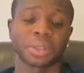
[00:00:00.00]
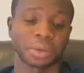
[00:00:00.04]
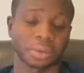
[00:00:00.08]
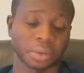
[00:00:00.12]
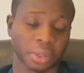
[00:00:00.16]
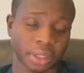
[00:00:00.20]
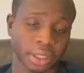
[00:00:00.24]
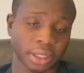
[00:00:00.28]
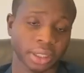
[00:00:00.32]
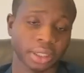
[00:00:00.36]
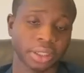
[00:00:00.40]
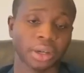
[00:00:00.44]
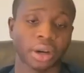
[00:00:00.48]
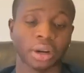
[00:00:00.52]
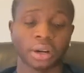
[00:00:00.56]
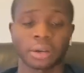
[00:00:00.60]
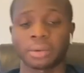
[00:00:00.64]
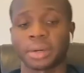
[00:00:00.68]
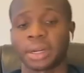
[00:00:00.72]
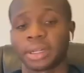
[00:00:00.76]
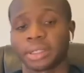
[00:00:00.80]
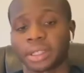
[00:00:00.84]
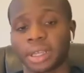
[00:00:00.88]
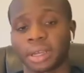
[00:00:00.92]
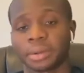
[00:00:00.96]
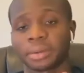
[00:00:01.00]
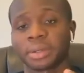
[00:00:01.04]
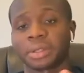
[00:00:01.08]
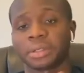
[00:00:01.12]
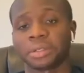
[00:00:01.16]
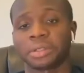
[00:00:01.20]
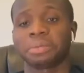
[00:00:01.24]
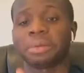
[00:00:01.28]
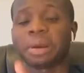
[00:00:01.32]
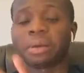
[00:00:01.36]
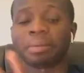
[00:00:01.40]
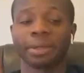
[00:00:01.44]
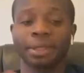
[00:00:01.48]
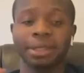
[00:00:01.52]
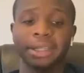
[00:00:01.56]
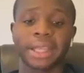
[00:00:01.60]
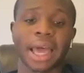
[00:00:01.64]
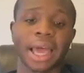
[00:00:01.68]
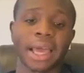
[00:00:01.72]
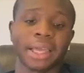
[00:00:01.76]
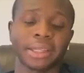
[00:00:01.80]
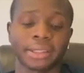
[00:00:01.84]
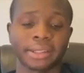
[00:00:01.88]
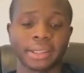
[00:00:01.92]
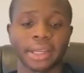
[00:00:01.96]
we're going to talk about that because remember,
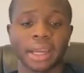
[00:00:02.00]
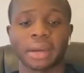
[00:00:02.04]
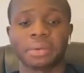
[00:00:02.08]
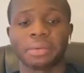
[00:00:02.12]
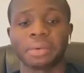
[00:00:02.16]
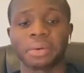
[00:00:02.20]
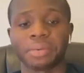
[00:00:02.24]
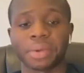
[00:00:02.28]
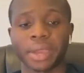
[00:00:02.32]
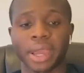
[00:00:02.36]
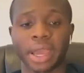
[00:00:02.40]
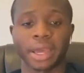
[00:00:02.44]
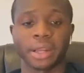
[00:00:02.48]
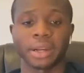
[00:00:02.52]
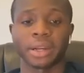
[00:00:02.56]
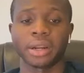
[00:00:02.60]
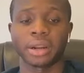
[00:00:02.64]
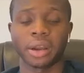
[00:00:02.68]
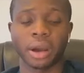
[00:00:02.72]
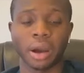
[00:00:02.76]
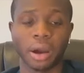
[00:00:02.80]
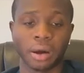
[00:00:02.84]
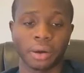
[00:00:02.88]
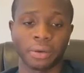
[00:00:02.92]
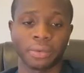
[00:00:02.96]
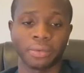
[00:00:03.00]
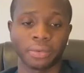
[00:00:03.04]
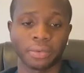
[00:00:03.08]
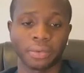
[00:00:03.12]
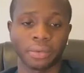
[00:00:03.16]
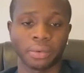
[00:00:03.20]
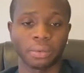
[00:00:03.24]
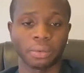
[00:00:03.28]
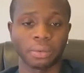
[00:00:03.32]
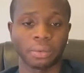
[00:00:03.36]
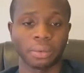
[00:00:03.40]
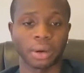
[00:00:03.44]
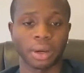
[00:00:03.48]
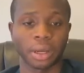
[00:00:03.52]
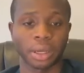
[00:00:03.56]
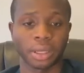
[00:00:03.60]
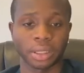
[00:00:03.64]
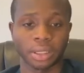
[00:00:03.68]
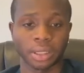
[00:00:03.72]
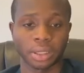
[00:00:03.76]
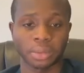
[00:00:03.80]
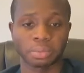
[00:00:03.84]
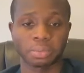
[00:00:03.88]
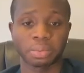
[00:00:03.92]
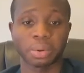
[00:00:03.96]
last time what we ended off
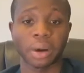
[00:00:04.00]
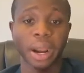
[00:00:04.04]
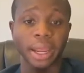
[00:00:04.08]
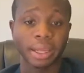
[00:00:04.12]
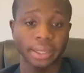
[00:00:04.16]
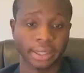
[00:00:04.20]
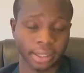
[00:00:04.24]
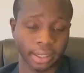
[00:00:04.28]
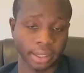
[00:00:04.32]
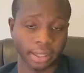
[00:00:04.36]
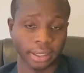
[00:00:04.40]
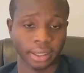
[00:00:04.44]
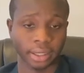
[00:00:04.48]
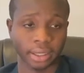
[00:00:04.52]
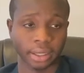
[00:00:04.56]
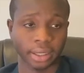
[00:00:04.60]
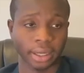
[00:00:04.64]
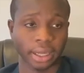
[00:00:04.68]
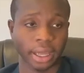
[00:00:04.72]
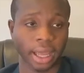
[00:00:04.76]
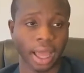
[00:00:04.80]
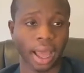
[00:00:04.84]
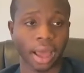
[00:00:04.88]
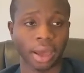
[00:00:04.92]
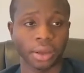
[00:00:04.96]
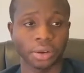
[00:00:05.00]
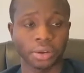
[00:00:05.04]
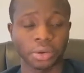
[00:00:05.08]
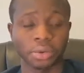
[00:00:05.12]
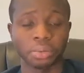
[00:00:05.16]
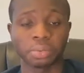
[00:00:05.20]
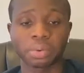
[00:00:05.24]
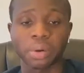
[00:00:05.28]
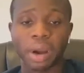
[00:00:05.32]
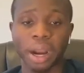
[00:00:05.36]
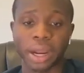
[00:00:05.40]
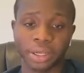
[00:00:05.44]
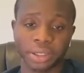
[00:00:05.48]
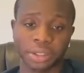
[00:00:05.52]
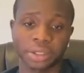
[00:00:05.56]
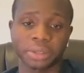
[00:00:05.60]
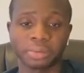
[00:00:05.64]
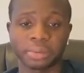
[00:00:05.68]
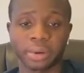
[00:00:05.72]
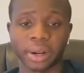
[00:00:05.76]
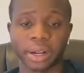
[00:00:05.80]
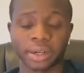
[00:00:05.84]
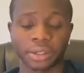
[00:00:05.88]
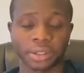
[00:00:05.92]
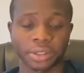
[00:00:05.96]
was pricing. How do you price your
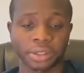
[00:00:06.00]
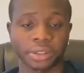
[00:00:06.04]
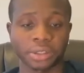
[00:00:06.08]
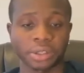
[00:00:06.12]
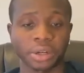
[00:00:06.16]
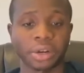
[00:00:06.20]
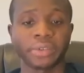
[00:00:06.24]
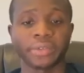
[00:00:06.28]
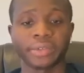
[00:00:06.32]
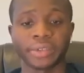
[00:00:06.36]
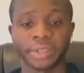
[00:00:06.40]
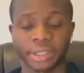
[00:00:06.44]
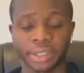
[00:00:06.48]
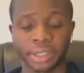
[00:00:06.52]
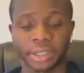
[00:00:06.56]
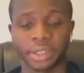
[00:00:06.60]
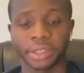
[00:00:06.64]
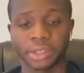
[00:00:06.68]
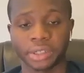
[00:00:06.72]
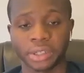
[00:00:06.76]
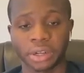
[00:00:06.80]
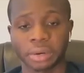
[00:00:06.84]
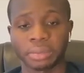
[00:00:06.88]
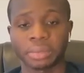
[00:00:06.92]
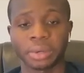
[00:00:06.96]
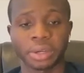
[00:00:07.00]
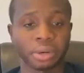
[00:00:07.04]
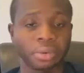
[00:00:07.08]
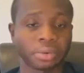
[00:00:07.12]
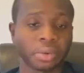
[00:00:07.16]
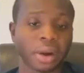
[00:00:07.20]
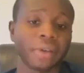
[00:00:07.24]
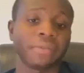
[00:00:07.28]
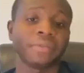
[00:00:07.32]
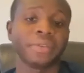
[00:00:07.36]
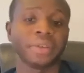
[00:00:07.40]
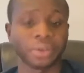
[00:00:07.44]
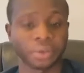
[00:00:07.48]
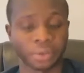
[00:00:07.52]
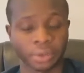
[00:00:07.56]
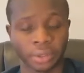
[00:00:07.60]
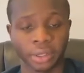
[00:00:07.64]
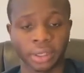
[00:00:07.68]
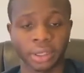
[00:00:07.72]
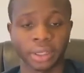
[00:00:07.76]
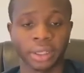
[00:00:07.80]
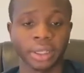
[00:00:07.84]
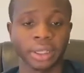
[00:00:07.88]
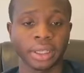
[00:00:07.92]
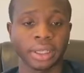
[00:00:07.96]
product or service to determine your revenue?
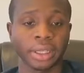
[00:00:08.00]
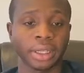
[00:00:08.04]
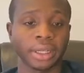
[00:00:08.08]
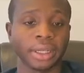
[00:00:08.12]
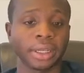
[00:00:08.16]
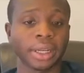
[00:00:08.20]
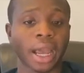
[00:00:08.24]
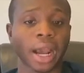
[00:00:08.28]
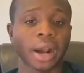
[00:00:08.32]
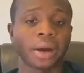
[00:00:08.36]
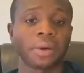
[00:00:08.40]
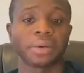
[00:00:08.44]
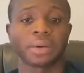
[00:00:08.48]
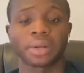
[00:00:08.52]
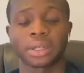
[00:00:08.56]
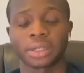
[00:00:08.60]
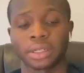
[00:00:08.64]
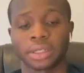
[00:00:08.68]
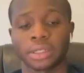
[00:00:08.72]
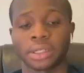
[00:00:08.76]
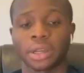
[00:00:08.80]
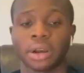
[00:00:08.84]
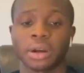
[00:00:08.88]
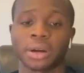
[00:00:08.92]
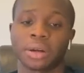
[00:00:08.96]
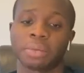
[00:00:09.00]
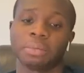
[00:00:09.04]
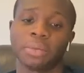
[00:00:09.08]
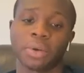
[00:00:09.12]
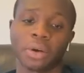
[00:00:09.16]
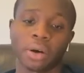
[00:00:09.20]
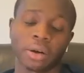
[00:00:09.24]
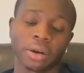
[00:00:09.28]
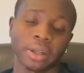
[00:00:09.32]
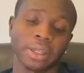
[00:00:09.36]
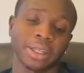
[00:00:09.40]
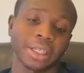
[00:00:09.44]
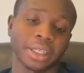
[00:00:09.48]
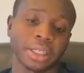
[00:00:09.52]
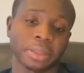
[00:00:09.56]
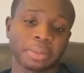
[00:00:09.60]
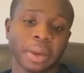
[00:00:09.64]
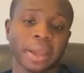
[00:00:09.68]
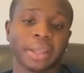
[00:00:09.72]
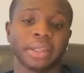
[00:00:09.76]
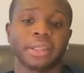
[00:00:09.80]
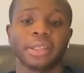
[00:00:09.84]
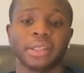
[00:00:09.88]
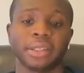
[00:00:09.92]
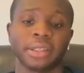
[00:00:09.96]
Now we're going to talk more on the
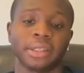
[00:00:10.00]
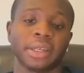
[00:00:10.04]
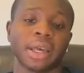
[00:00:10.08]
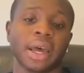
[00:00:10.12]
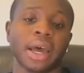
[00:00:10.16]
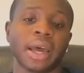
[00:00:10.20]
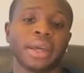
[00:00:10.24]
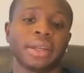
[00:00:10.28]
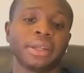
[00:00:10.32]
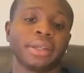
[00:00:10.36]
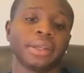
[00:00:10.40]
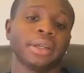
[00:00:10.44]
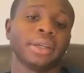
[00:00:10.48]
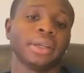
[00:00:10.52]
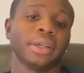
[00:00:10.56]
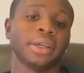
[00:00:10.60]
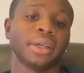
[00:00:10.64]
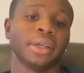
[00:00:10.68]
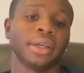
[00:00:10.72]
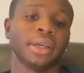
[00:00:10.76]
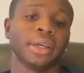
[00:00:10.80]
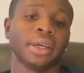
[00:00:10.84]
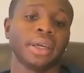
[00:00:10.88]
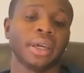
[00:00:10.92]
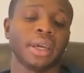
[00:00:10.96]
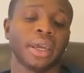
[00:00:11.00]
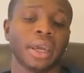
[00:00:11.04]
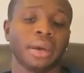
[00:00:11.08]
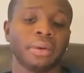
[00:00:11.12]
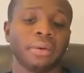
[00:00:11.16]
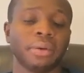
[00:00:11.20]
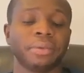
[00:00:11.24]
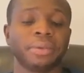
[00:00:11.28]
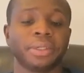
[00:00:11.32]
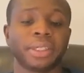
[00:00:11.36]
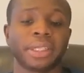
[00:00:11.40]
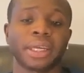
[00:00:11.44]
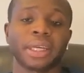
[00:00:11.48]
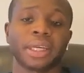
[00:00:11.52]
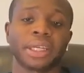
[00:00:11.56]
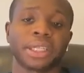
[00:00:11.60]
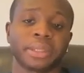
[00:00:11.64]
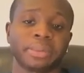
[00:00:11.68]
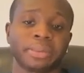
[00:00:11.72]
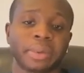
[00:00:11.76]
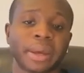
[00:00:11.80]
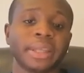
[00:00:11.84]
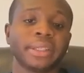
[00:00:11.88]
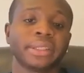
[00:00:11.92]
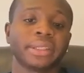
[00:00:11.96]
expenses side. And when we say
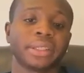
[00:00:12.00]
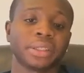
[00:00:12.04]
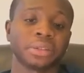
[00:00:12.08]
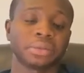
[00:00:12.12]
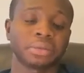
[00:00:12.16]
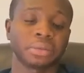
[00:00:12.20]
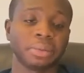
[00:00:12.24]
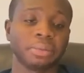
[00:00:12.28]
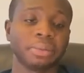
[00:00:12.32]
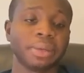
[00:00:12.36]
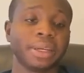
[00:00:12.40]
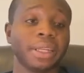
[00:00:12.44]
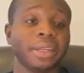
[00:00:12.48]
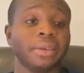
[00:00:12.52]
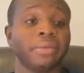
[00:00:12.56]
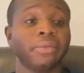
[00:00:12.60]
expenses, we mean